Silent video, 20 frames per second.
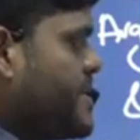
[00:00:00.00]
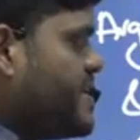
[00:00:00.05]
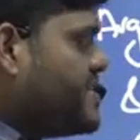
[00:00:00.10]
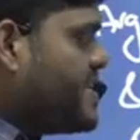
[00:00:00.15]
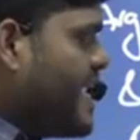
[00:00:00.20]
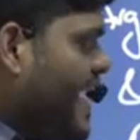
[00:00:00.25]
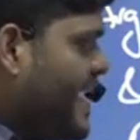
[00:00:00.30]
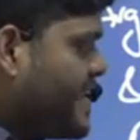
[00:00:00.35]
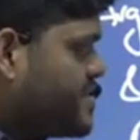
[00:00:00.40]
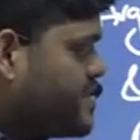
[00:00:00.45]
is
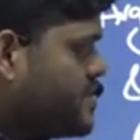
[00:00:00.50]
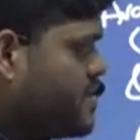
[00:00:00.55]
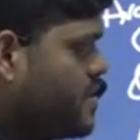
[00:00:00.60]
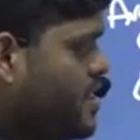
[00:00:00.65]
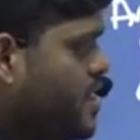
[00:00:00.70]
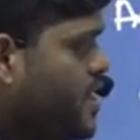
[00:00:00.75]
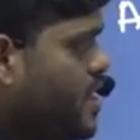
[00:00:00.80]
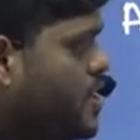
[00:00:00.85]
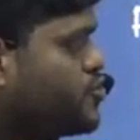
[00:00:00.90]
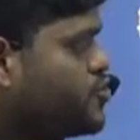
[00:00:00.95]
X.
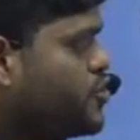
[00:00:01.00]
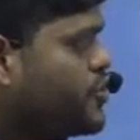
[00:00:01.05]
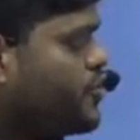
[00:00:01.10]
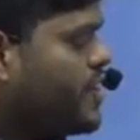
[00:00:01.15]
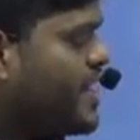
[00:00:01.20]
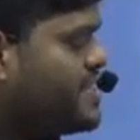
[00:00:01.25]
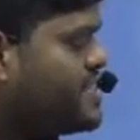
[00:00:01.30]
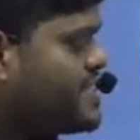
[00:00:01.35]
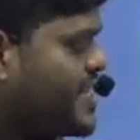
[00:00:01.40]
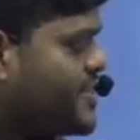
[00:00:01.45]
So you
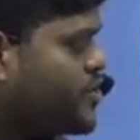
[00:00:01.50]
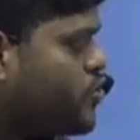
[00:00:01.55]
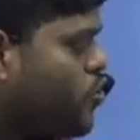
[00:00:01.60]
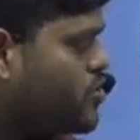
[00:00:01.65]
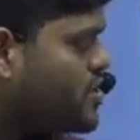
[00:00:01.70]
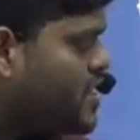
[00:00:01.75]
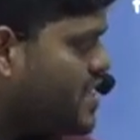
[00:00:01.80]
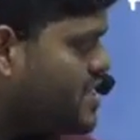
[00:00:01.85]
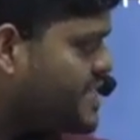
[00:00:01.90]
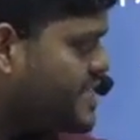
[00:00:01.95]
can say
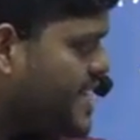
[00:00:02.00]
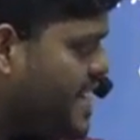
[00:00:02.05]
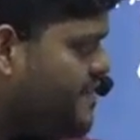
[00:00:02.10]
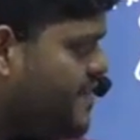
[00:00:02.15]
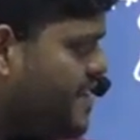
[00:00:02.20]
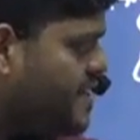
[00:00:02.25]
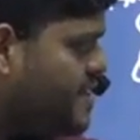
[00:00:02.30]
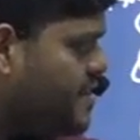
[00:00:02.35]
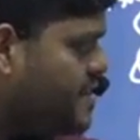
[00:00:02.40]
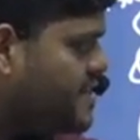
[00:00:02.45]
total
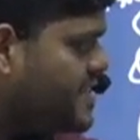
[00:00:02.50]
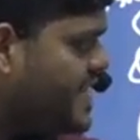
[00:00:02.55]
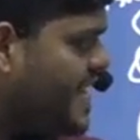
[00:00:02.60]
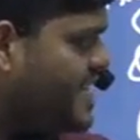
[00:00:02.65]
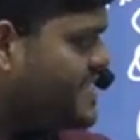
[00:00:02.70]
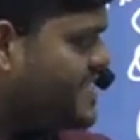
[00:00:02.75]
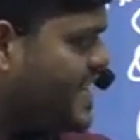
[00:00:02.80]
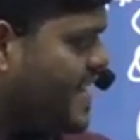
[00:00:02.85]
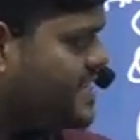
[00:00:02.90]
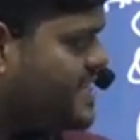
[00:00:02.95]
7 days
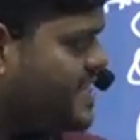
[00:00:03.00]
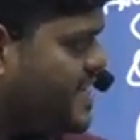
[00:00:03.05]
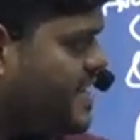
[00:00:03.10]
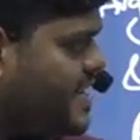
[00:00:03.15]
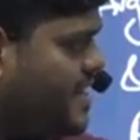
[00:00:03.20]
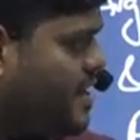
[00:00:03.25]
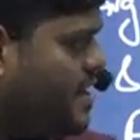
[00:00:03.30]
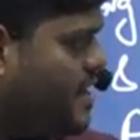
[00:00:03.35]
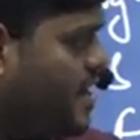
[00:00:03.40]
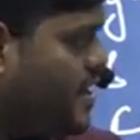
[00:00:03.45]
are
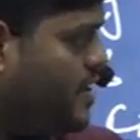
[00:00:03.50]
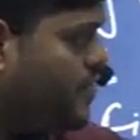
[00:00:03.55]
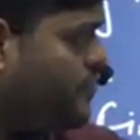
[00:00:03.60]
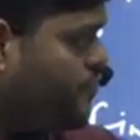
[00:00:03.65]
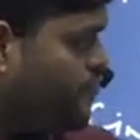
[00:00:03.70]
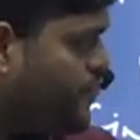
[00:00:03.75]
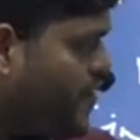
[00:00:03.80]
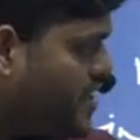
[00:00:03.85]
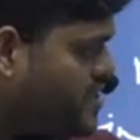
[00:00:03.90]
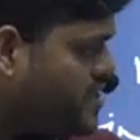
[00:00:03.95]
there.
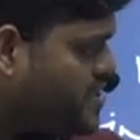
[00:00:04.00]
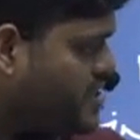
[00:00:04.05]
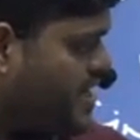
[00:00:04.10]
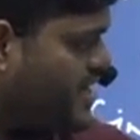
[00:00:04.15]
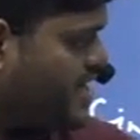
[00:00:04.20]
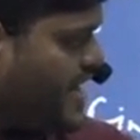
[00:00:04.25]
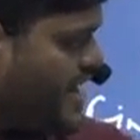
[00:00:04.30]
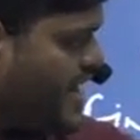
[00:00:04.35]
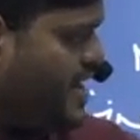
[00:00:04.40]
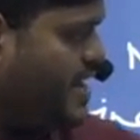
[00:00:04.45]
First 3
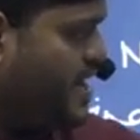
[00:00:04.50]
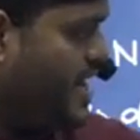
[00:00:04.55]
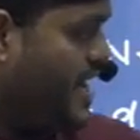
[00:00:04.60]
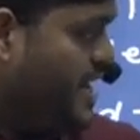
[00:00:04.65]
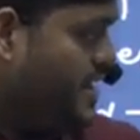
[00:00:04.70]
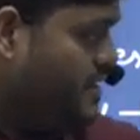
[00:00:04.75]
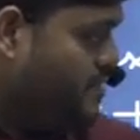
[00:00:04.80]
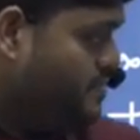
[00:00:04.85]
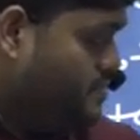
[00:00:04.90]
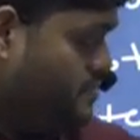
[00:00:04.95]
day,
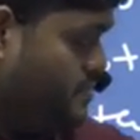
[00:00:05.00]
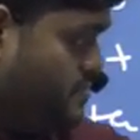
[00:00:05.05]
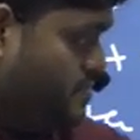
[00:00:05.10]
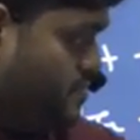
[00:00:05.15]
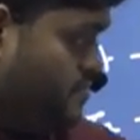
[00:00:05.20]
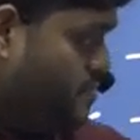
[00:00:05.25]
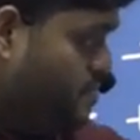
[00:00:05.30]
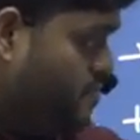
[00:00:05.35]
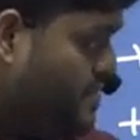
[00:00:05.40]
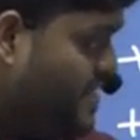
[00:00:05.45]

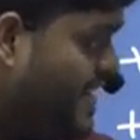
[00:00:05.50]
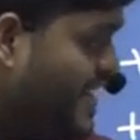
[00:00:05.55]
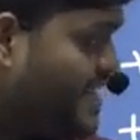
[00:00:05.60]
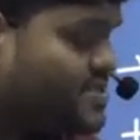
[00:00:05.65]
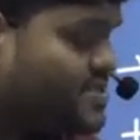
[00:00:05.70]
next